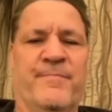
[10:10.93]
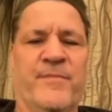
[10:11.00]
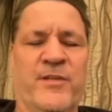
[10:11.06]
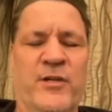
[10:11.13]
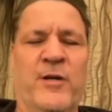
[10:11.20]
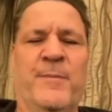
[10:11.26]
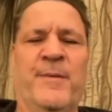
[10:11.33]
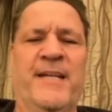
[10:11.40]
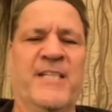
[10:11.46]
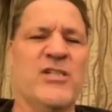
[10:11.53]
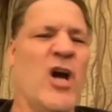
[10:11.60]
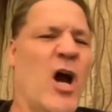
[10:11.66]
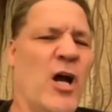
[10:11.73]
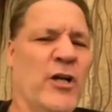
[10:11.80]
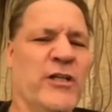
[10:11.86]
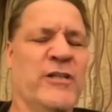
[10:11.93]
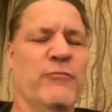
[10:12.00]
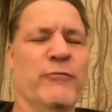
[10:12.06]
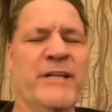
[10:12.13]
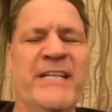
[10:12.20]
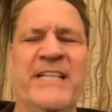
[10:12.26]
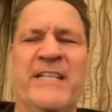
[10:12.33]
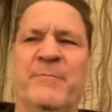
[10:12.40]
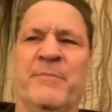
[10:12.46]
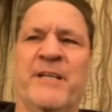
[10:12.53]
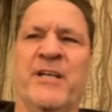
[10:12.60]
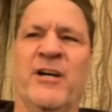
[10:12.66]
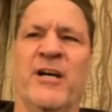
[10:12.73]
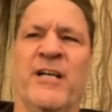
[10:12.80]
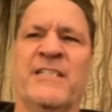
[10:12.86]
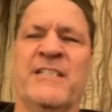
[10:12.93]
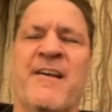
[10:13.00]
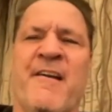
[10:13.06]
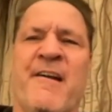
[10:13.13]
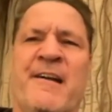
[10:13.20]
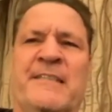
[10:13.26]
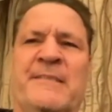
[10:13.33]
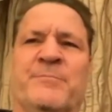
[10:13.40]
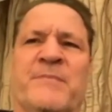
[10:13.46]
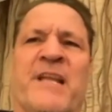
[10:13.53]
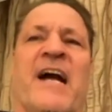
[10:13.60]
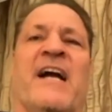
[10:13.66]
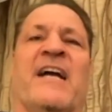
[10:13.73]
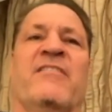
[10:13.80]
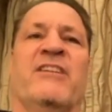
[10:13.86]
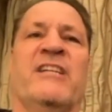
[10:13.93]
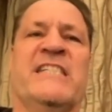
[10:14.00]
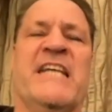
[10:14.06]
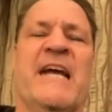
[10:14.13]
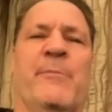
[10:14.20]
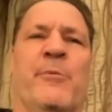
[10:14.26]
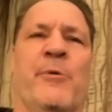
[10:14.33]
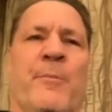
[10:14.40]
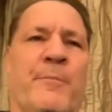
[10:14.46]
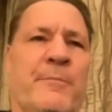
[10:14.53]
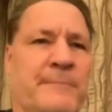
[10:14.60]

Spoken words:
You know what I mean? It's hard to read him because, now I'll give an example.